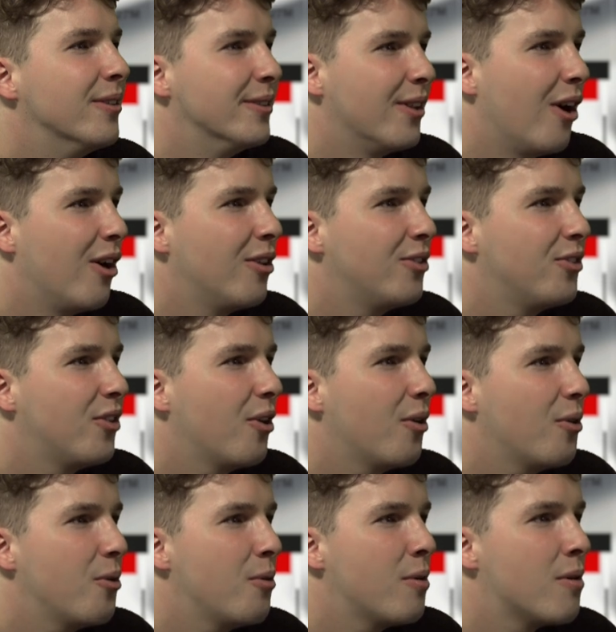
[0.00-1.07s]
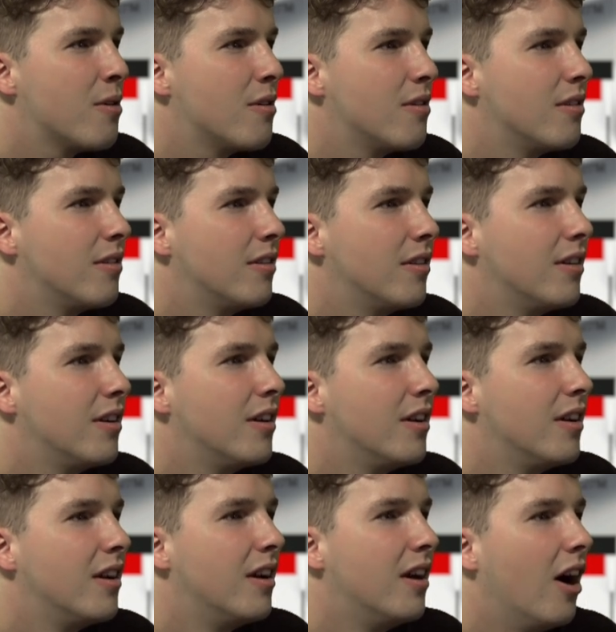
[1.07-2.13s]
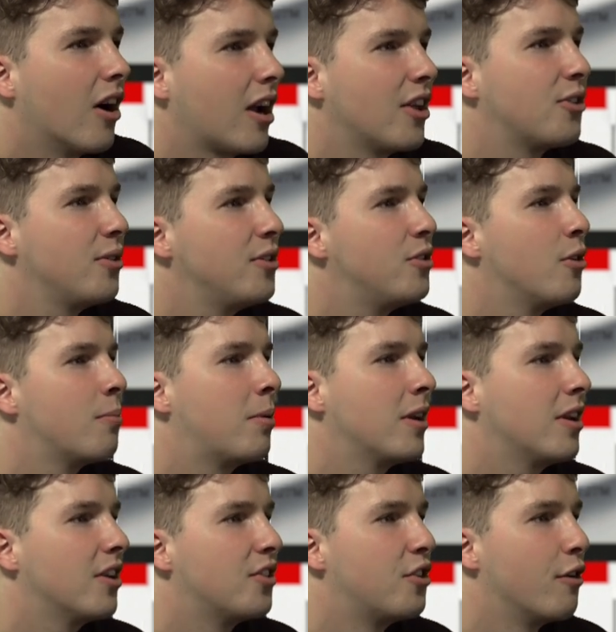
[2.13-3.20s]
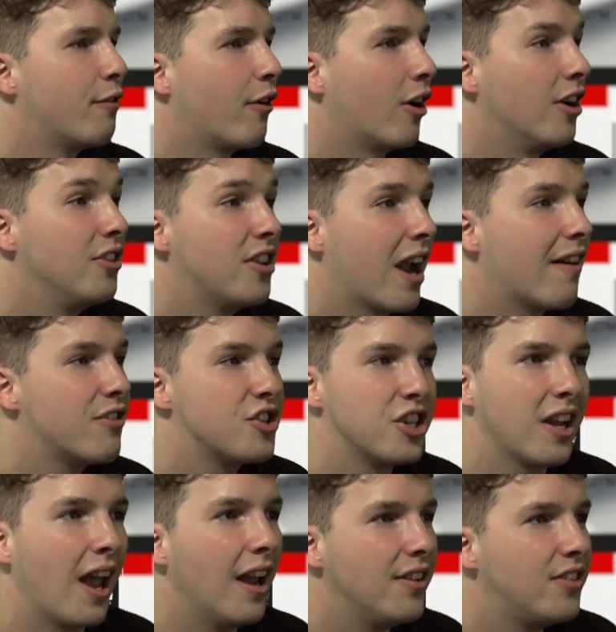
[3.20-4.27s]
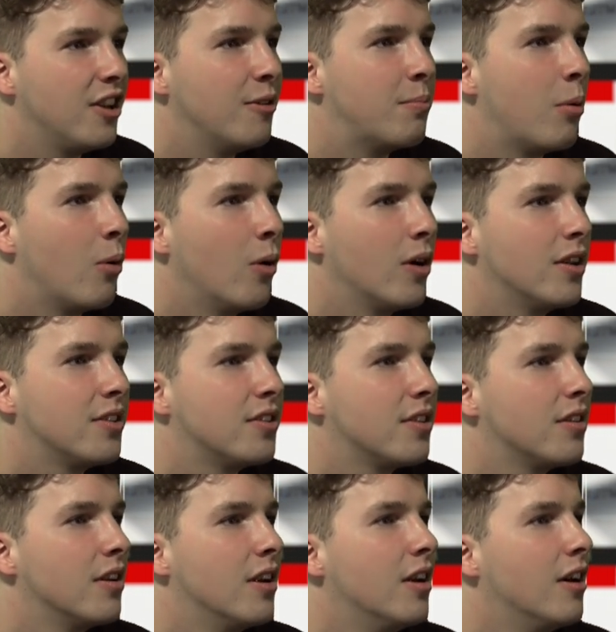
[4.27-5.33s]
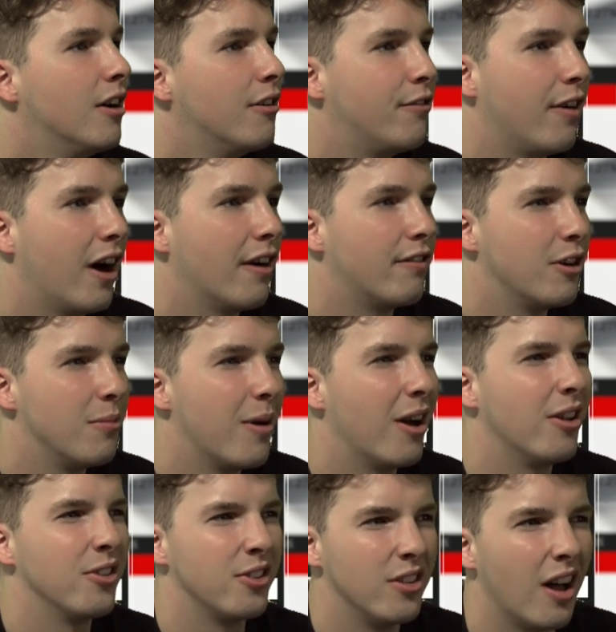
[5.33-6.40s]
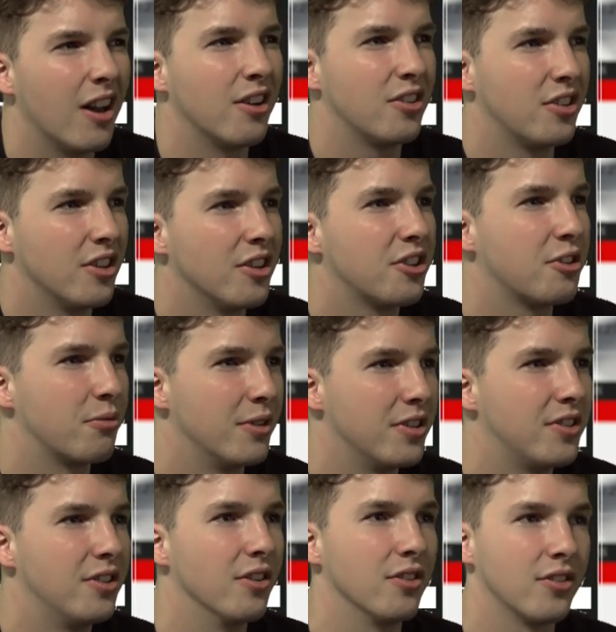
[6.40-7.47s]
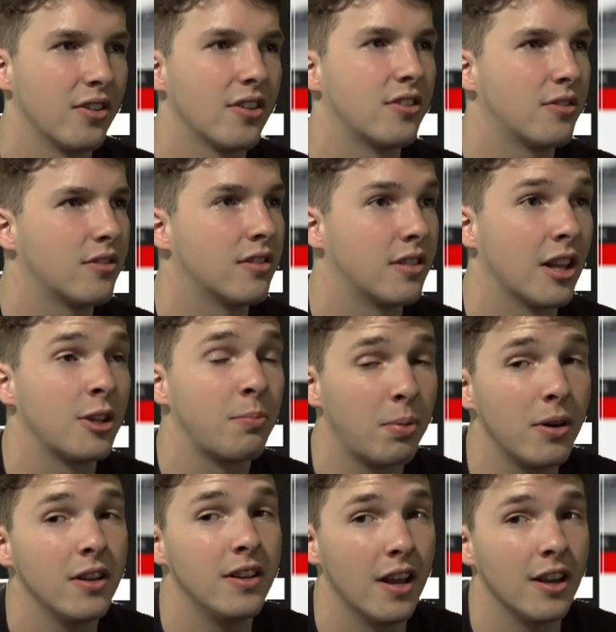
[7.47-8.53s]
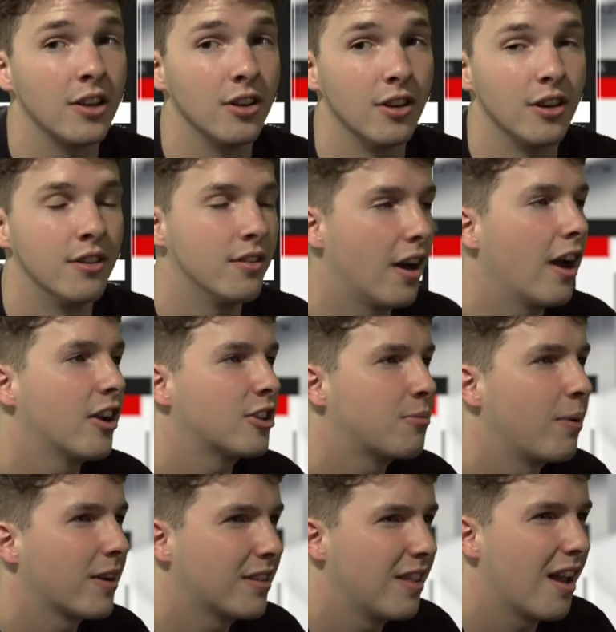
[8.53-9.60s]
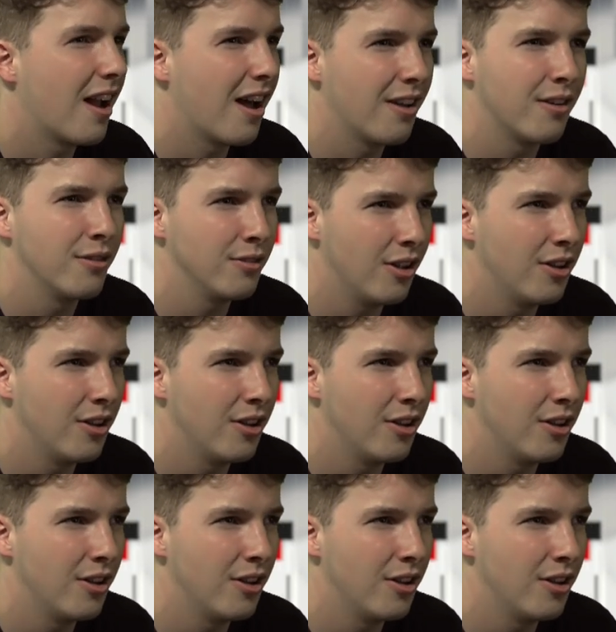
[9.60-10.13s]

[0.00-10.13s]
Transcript: Lonzo. Okay, so he's doing pretty good so far. He's averaging 18 points, 5 rebounds, 9 assists, 3 steals. That's pretty dang good. I expected that out of